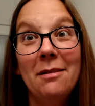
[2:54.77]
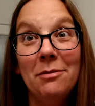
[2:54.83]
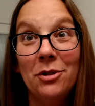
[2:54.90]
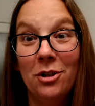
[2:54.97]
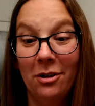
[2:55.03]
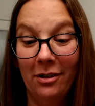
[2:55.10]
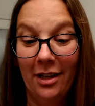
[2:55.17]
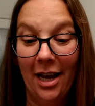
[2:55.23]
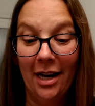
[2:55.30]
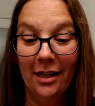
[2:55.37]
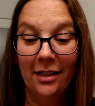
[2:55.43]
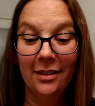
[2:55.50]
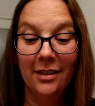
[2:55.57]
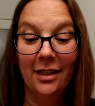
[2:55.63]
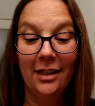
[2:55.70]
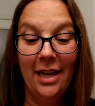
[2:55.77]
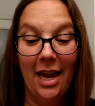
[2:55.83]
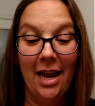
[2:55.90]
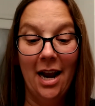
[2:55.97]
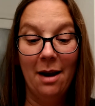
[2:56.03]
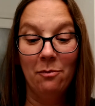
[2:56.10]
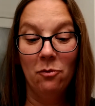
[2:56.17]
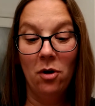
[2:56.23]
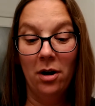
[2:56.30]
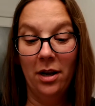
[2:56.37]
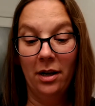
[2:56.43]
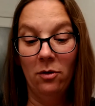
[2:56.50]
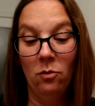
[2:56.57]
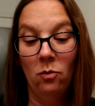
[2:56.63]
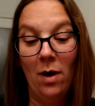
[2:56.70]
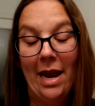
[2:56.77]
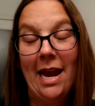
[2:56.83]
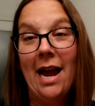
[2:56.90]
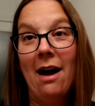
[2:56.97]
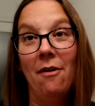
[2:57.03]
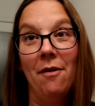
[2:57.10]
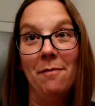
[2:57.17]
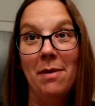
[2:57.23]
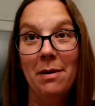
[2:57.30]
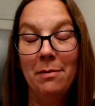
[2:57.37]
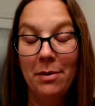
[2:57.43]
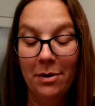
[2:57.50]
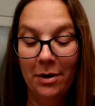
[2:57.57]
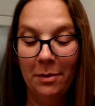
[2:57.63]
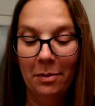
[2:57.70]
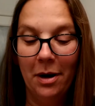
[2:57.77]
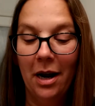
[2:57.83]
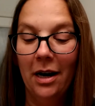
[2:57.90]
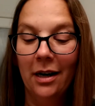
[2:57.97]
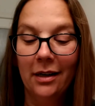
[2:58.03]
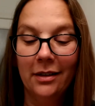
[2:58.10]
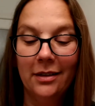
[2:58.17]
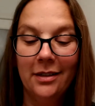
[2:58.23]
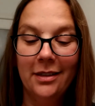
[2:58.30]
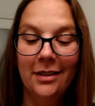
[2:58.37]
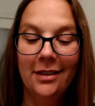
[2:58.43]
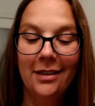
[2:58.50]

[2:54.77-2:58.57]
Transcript: I am sure glad because again, I'm running way out of my beauty products.